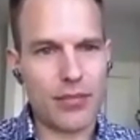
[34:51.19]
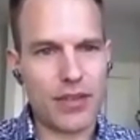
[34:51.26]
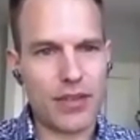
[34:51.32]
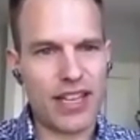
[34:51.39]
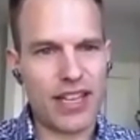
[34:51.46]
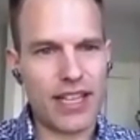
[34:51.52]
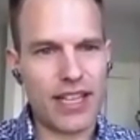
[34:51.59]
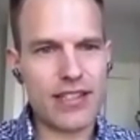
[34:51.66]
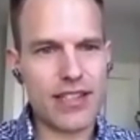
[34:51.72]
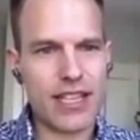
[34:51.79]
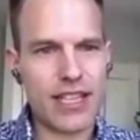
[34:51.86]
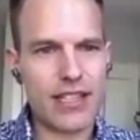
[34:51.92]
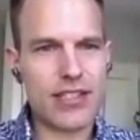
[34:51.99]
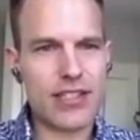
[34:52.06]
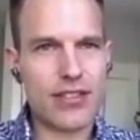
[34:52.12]

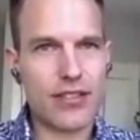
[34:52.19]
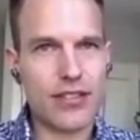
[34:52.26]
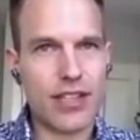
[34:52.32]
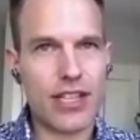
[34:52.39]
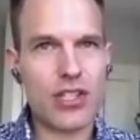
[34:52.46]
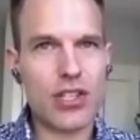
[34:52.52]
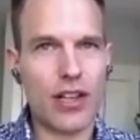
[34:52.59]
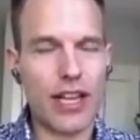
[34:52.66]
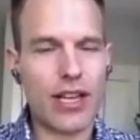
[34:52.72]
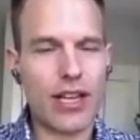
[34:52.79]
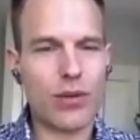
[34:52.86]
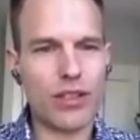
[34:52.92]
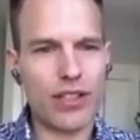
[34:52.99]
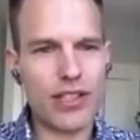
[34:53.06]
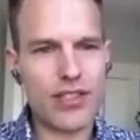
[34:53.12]
That's that's all I can
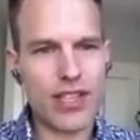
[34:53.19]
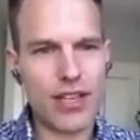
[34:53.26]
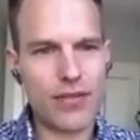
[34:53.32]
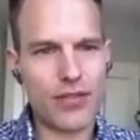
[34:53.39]
really say